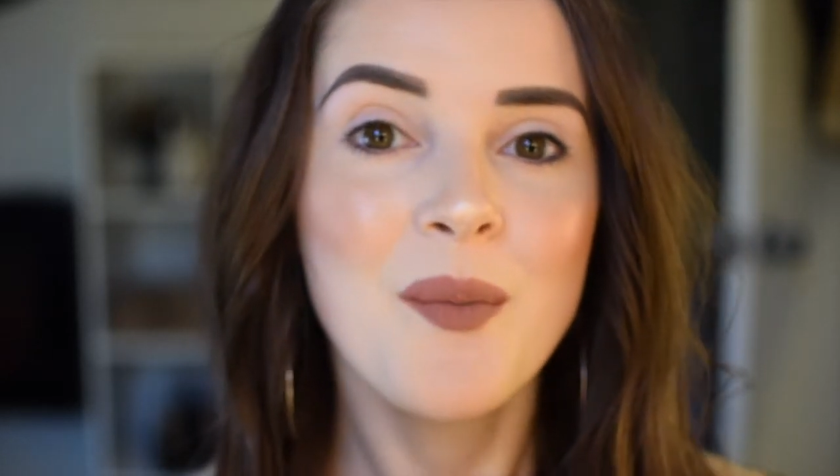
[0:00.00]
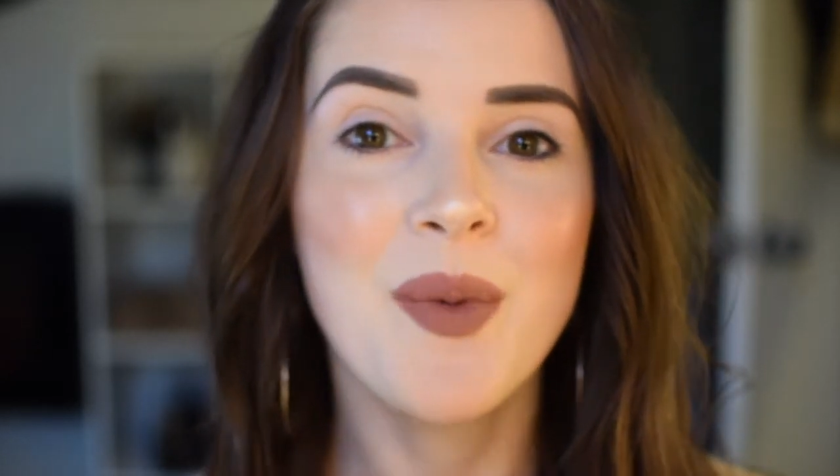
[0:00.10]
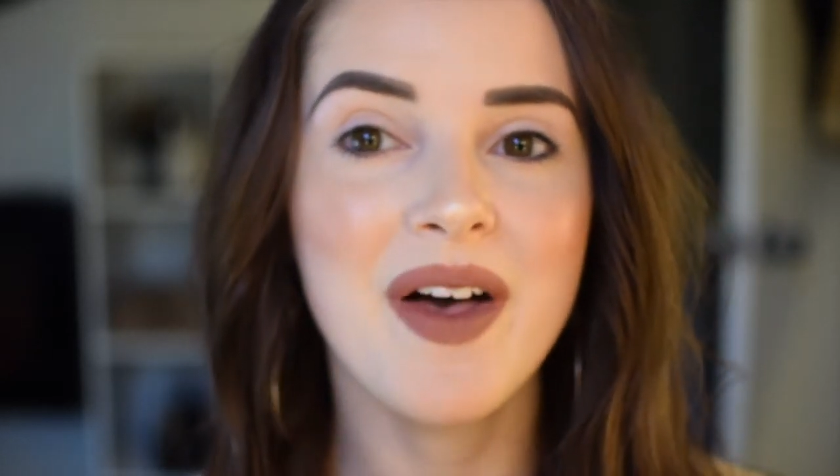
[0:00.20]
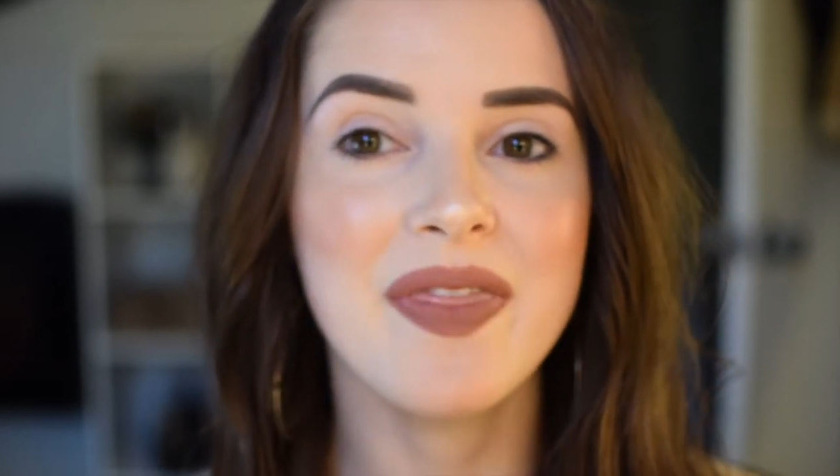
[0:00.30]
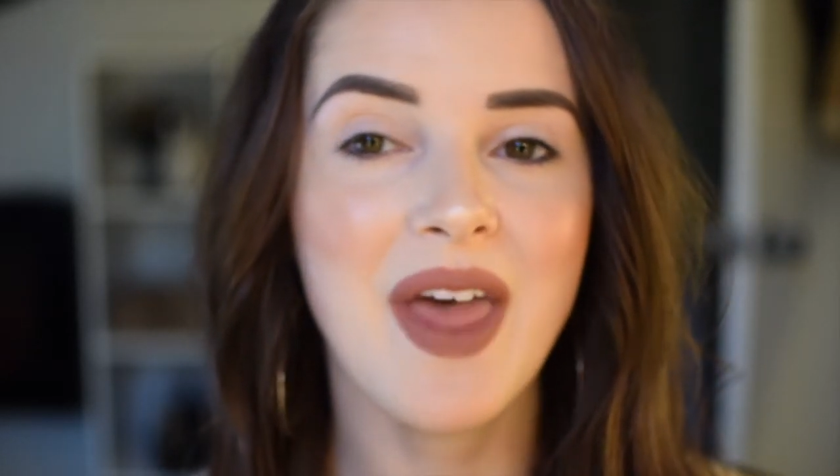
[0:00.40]

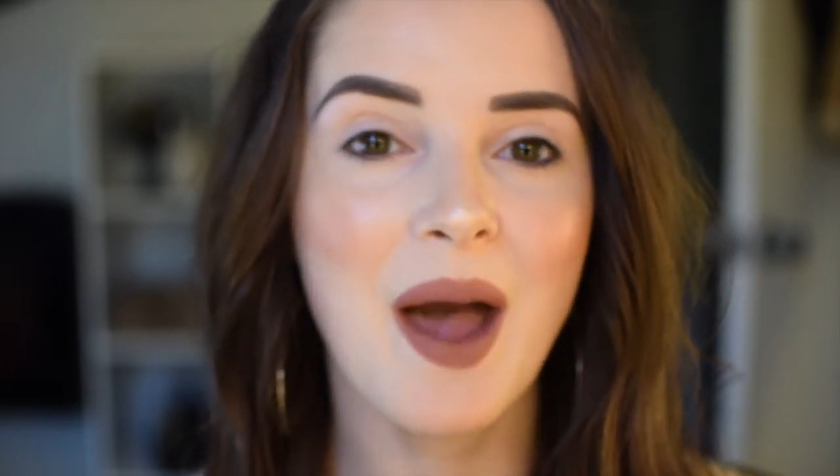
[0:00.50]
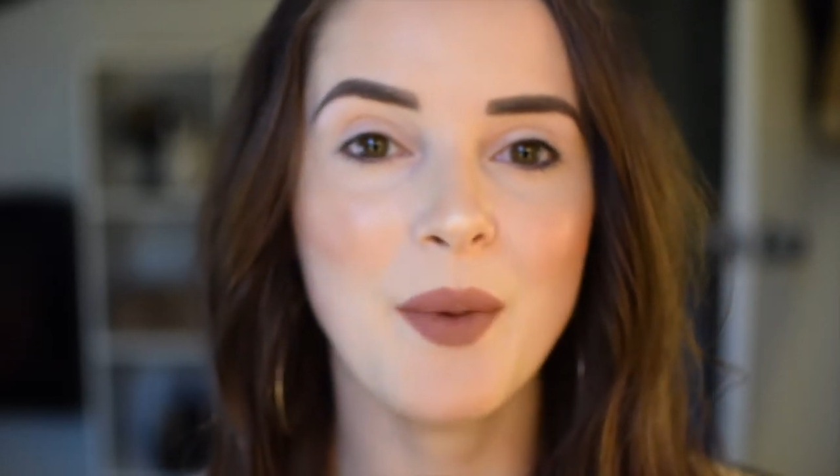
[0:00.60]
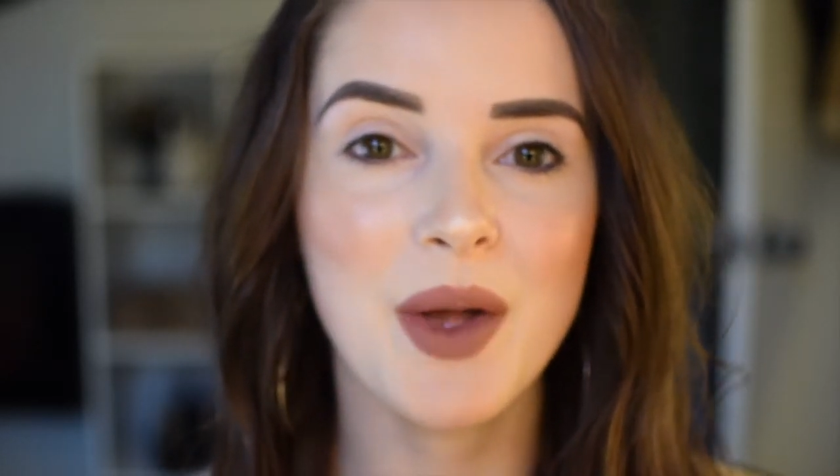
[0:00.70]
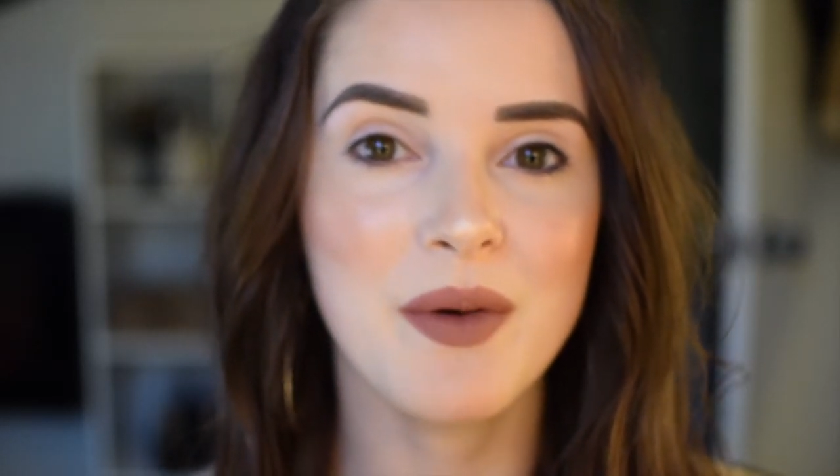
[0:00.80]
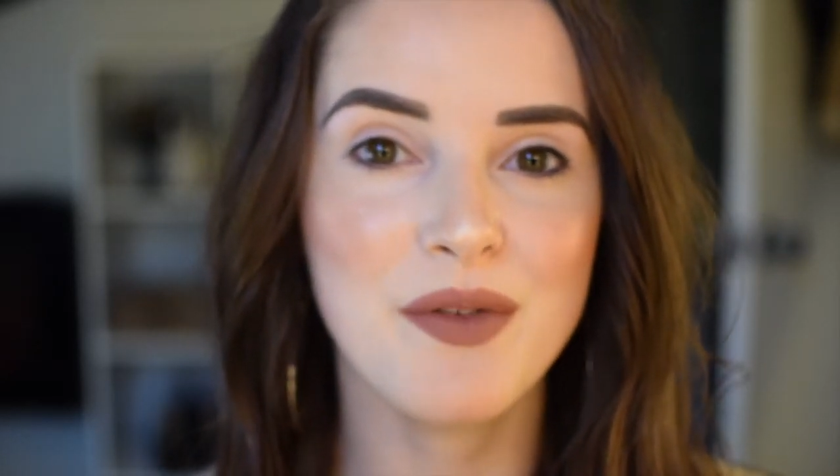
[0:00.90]
but that
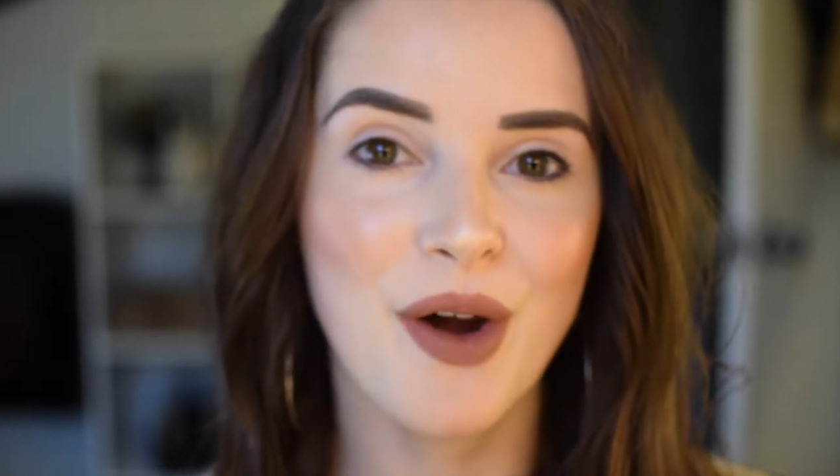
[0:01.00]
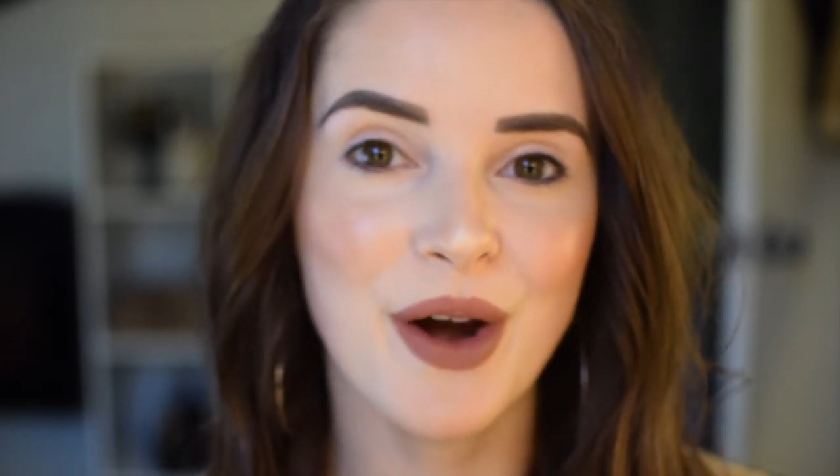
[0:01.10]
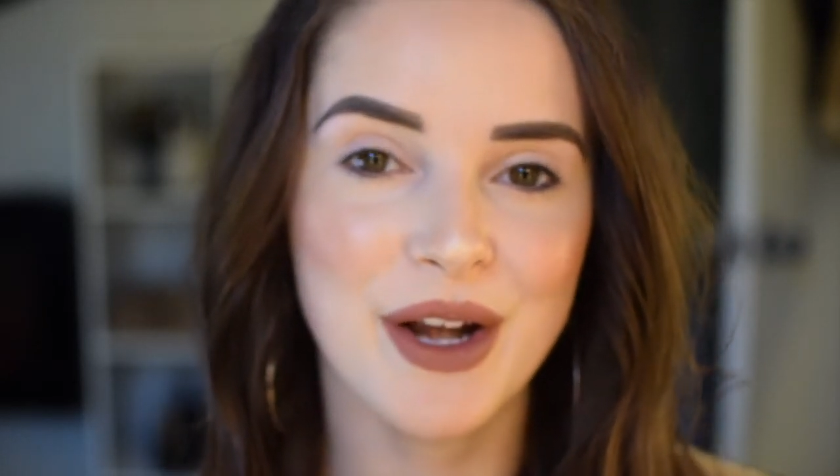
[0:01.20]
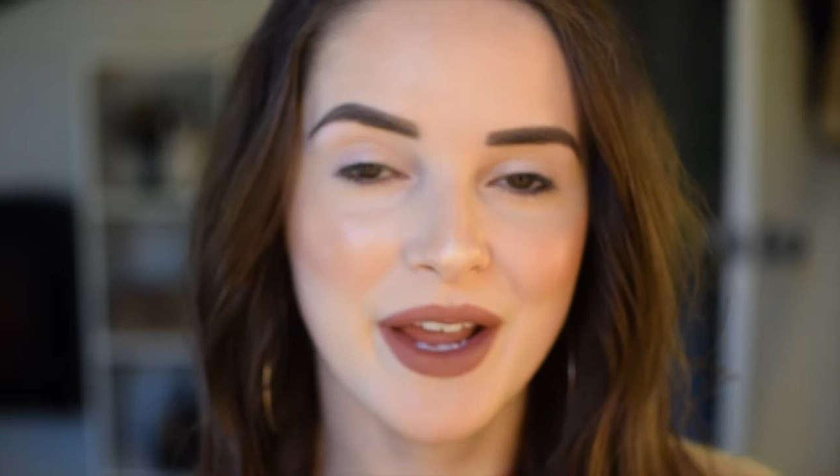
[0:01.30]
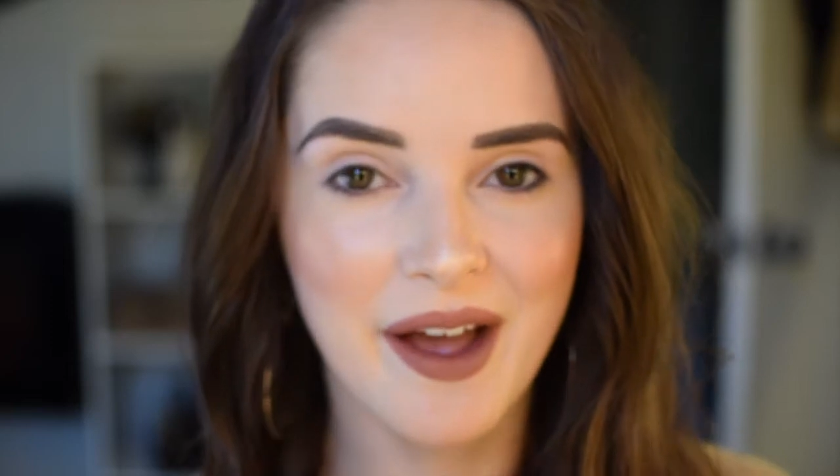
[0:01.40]
way we've
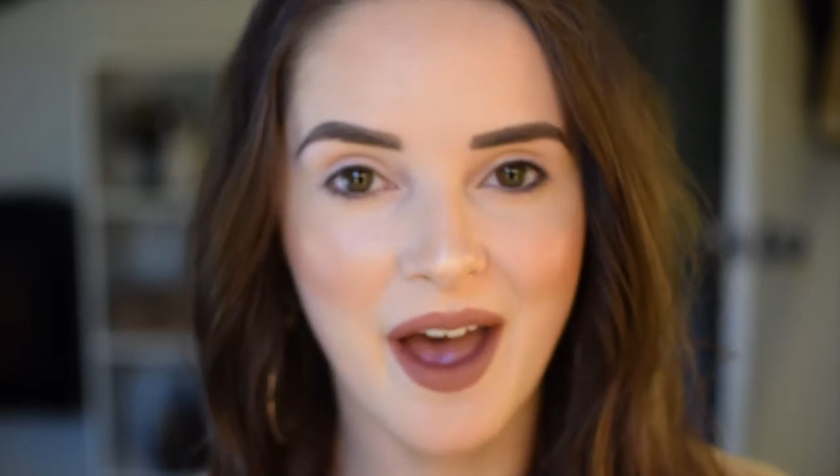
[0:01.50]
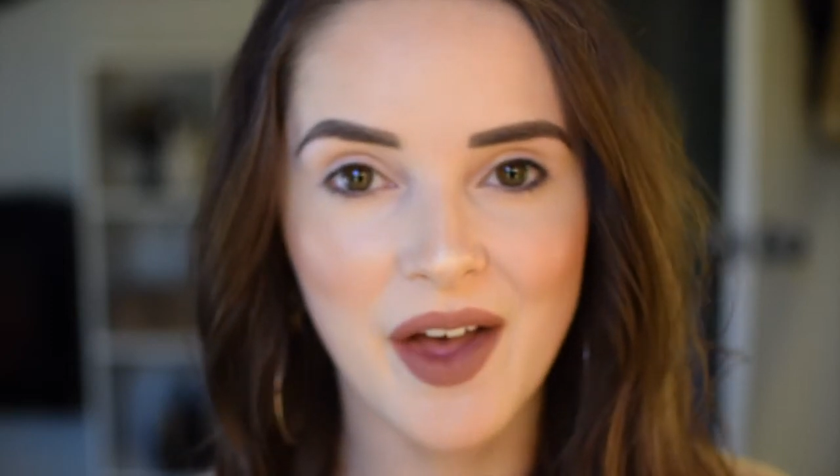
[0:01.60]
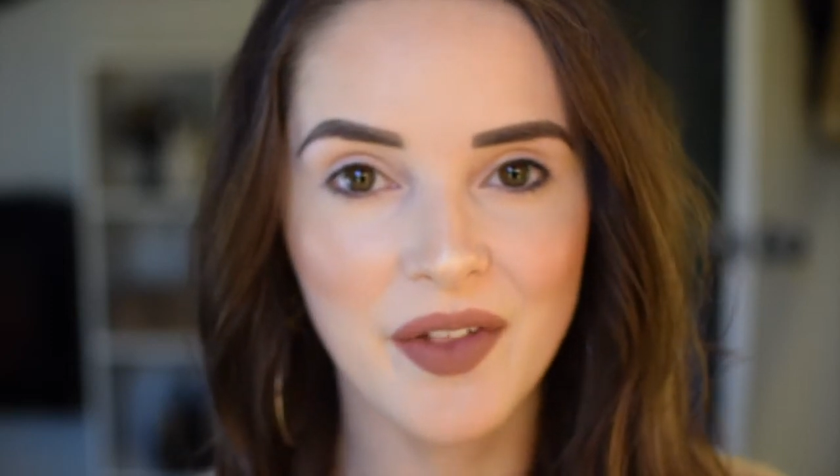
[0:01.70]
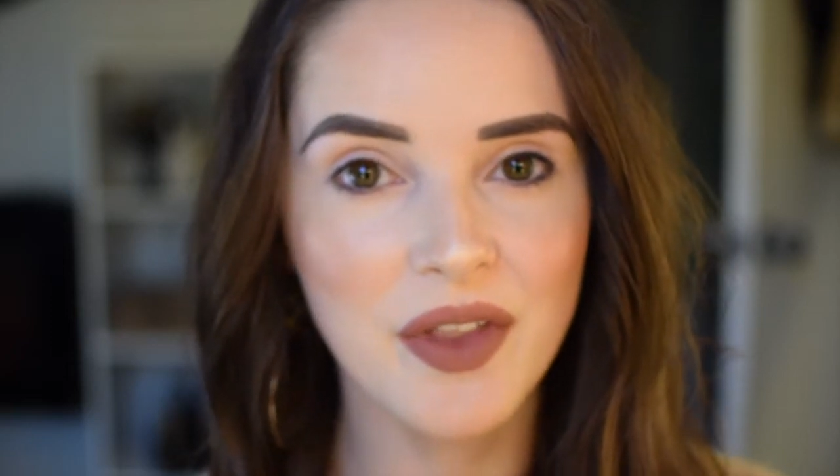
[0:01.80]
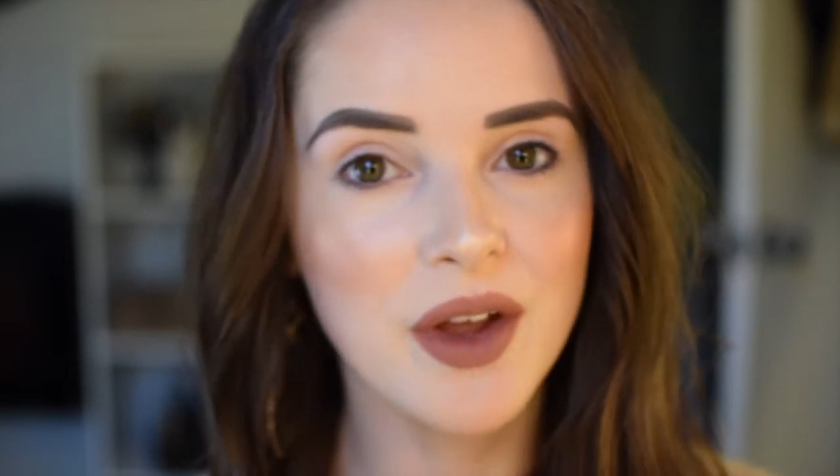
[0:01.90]
already got
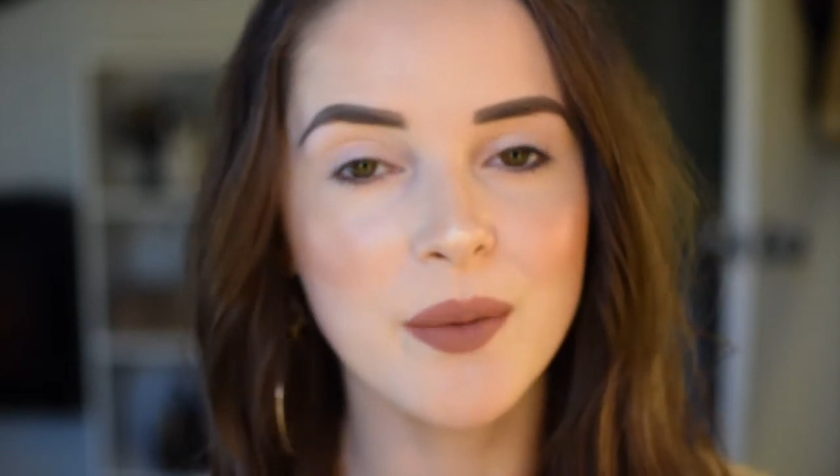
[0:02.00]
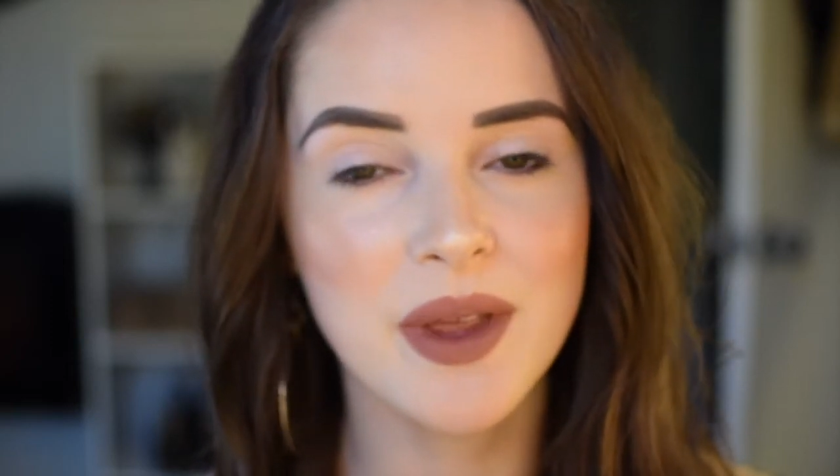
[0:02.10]
a look